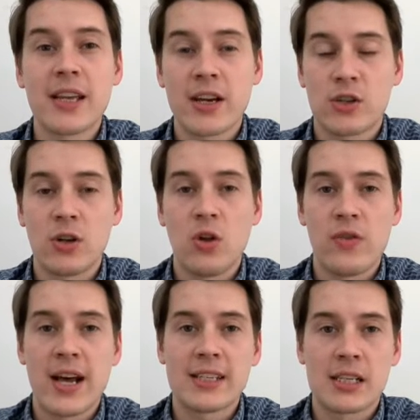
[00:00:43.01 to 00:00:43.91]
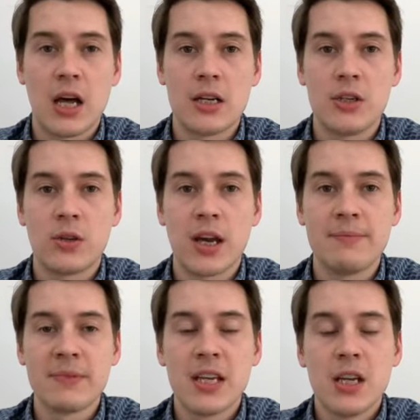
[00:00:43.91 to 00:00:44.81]
section on that slide,
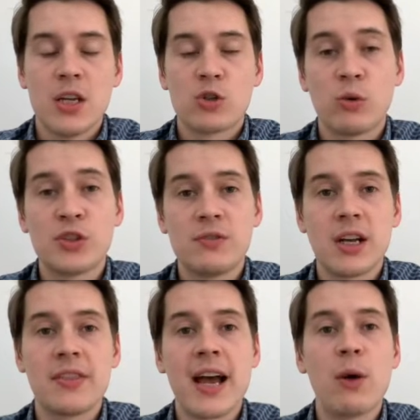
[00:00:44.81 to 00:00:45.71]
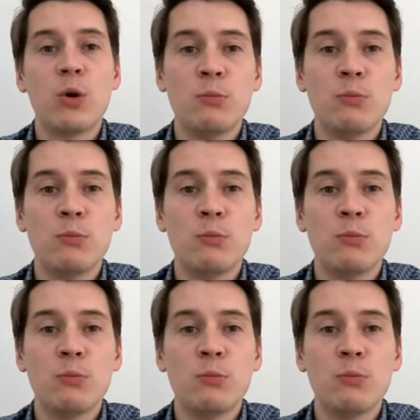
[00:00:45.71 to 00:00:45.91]
okay? So once you've done that, we'll